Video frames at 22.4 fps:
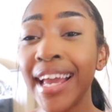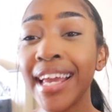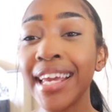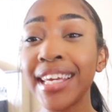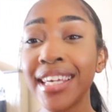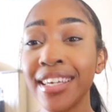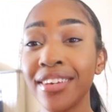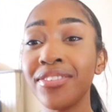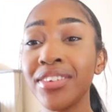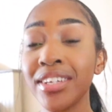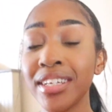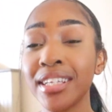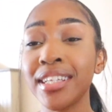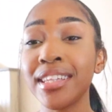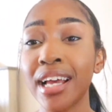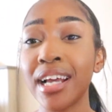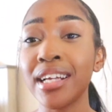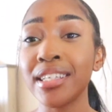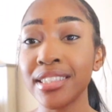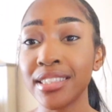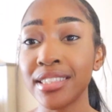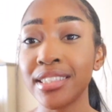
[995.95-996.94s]
Even in
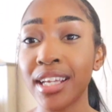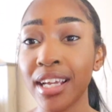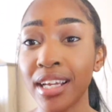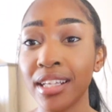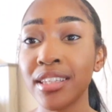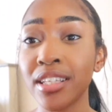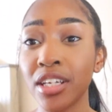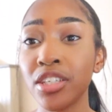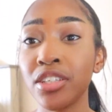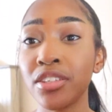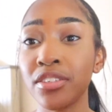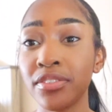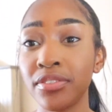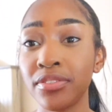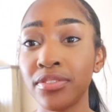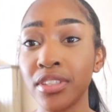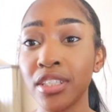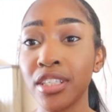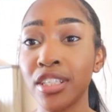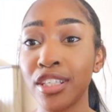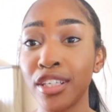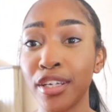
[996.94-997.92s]
that state that you're
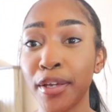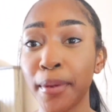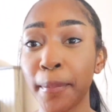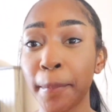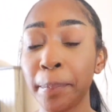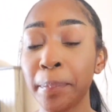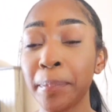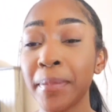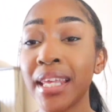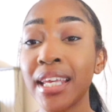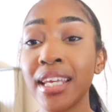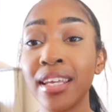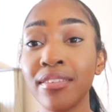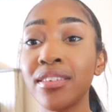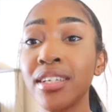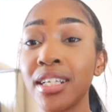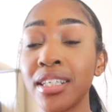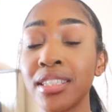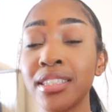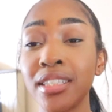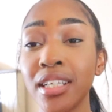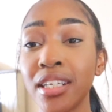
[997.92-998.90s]
feeling. Even in
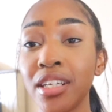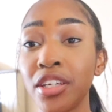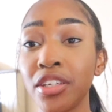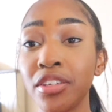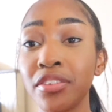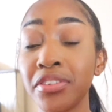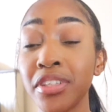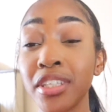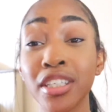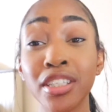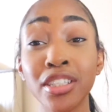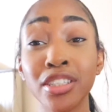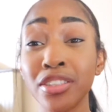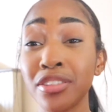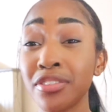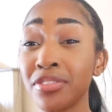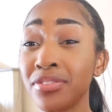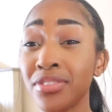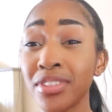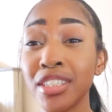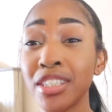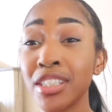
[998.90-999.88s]
that state that you're feeling, because your
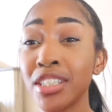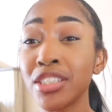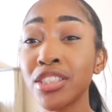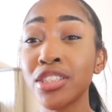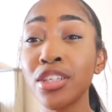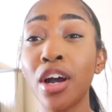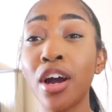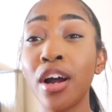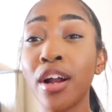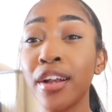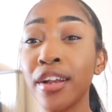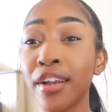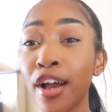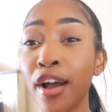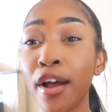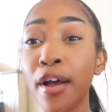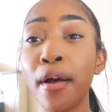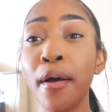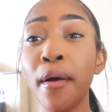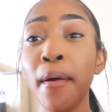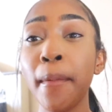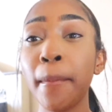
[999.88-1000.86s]
feelings are
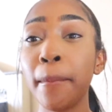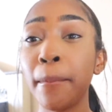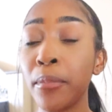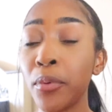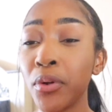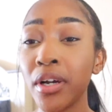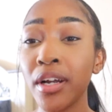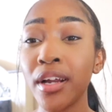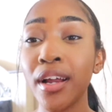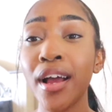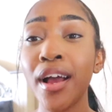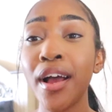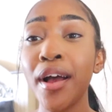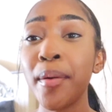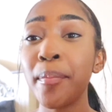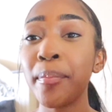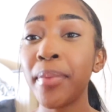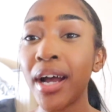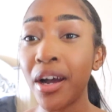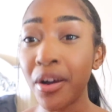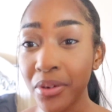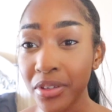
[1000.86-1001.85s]
not more
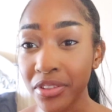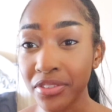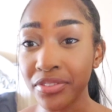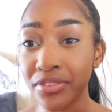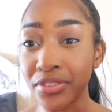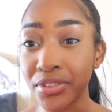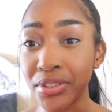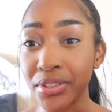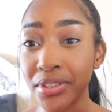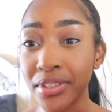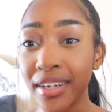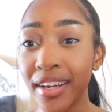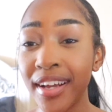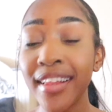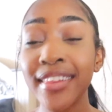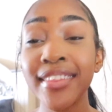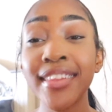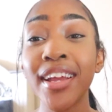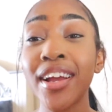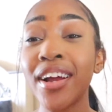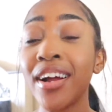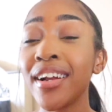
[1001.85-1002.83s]
powerful.
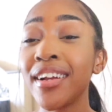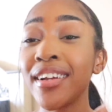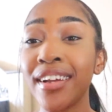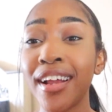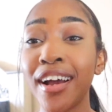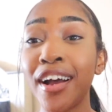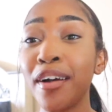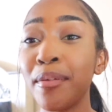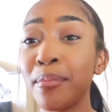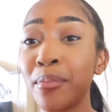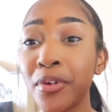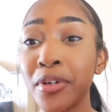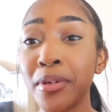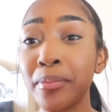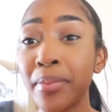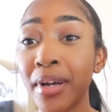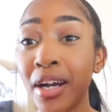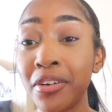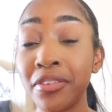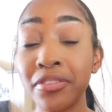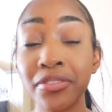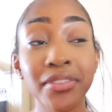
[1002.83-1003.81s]
They are not more
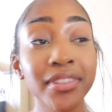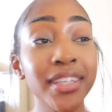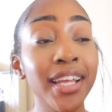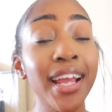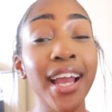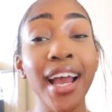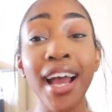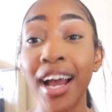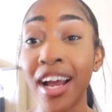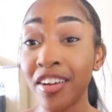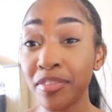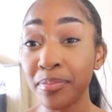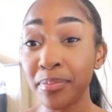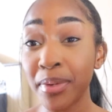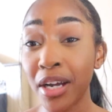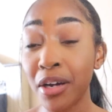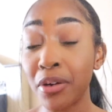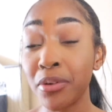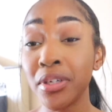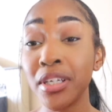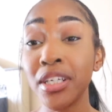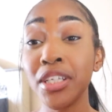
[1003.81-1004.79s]
powerful. They have
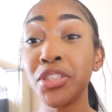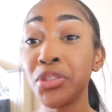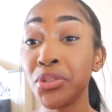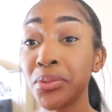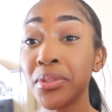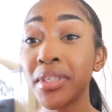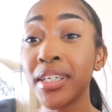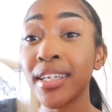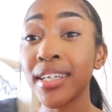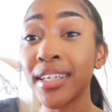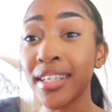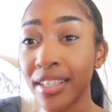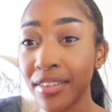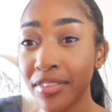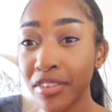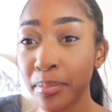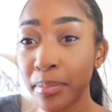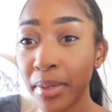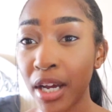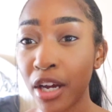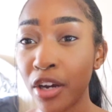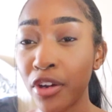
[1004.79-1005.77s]
power and you can give
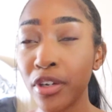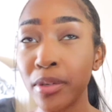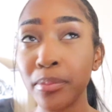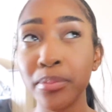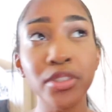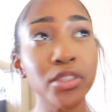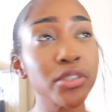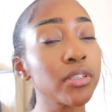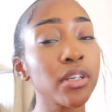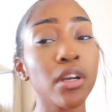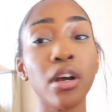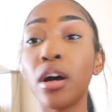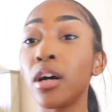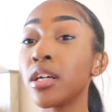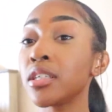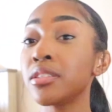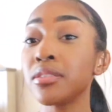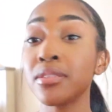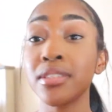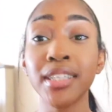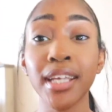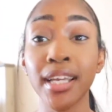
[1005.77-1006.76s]
it power, but you can
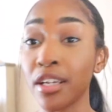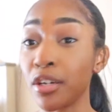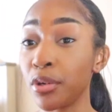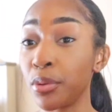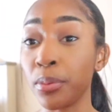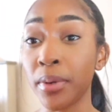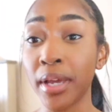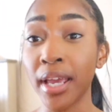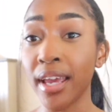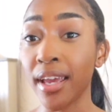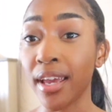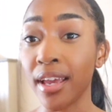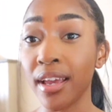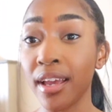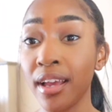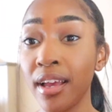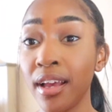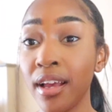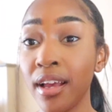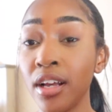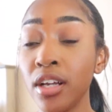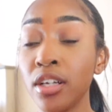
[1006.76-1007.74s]
also take it away.
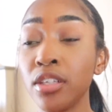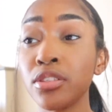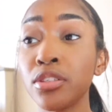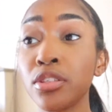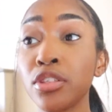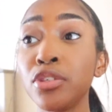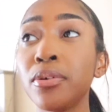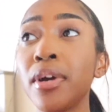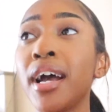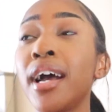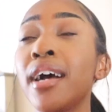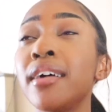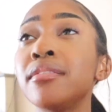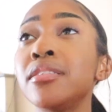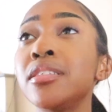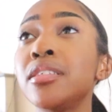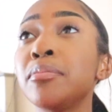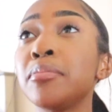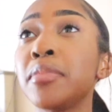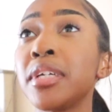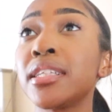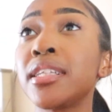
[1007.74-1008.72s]
So you have
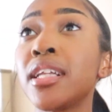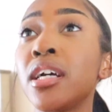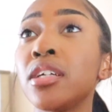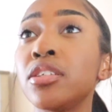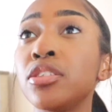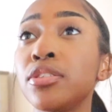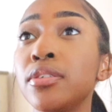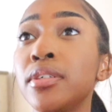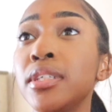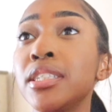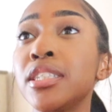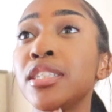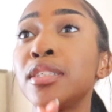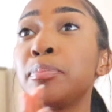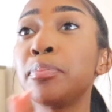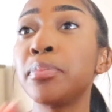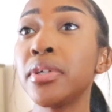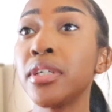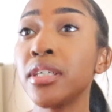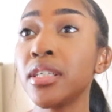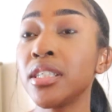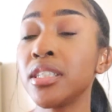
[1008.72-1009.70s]
to make that choice to
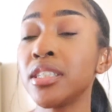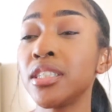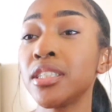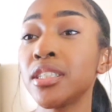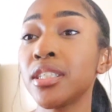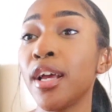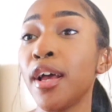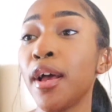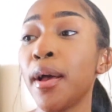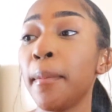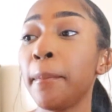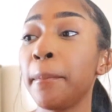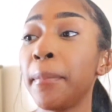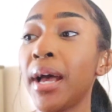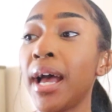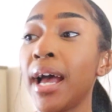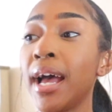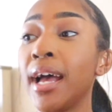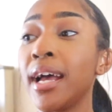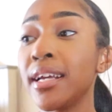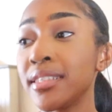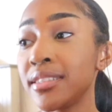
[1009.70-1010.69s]
push
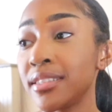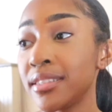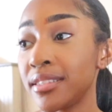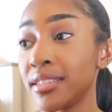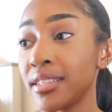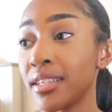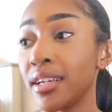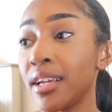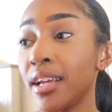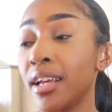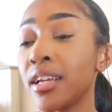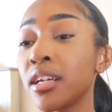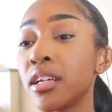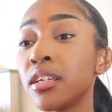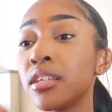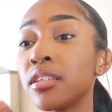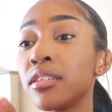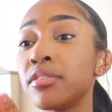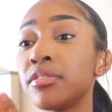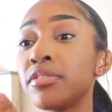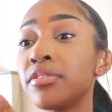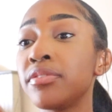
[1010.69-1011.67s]
past it and
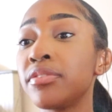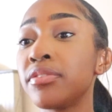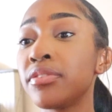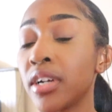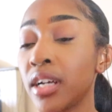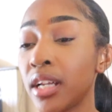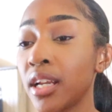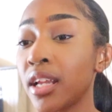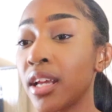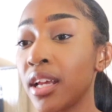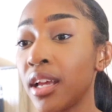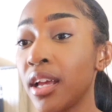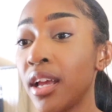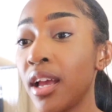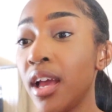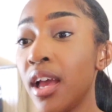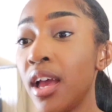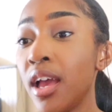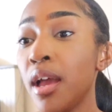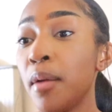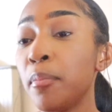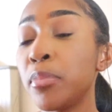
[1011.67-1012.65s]
confront it.
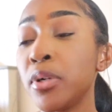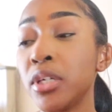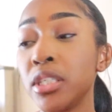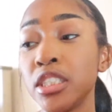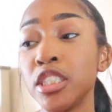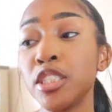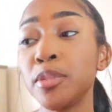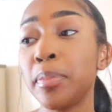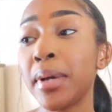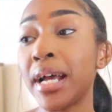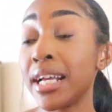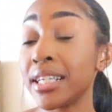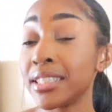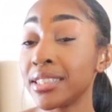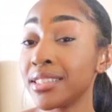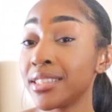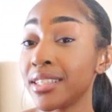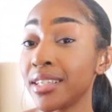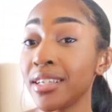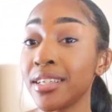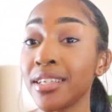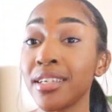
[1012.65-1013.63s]
Push
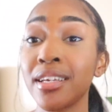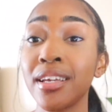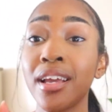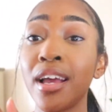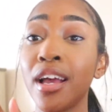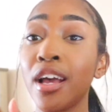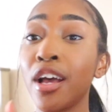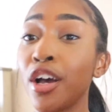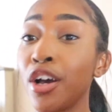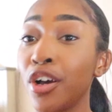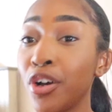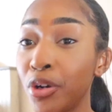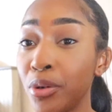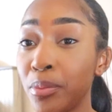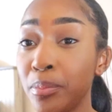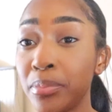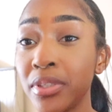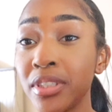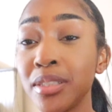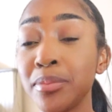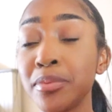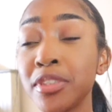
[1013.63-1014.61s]
past it and get help.
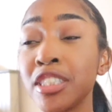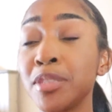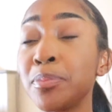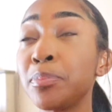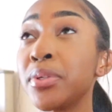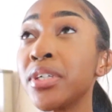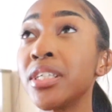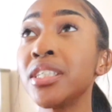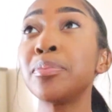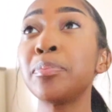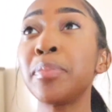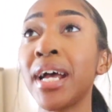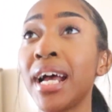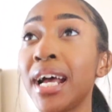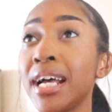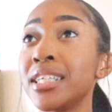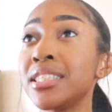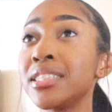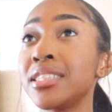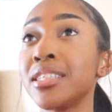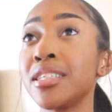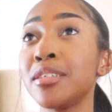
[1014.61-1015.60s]
Push
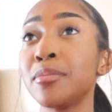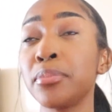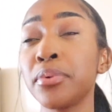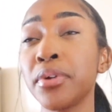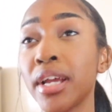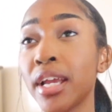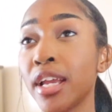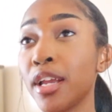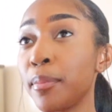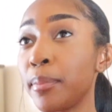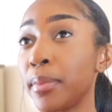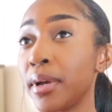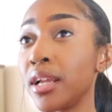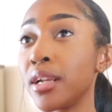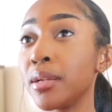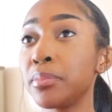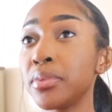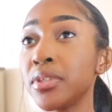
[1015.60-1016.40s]
past it and pray about it.